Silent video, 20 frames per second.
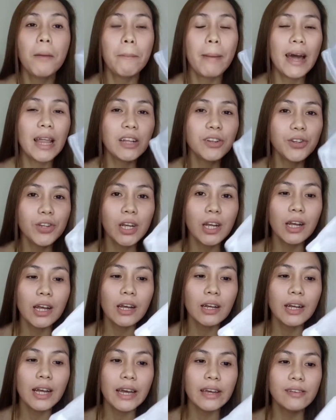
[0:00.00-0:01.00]
Para
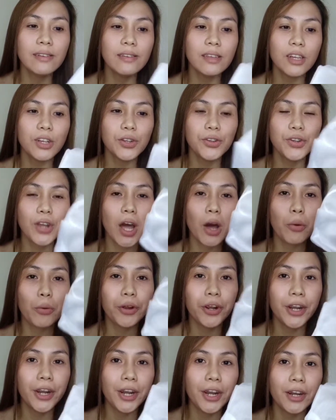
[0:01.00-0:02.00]
siya, guys, na
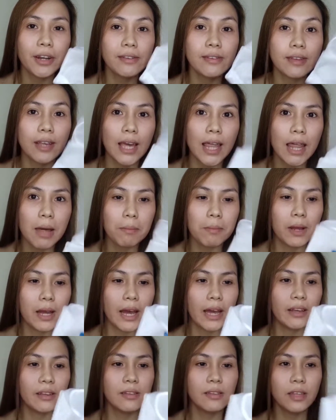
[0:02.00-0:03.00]
shower scrub,
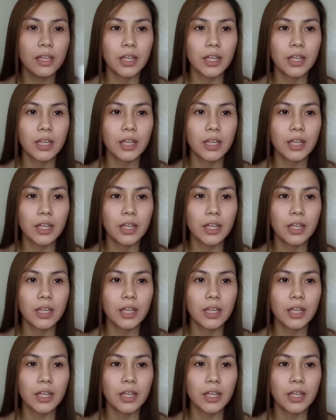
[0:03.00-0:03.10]
guys.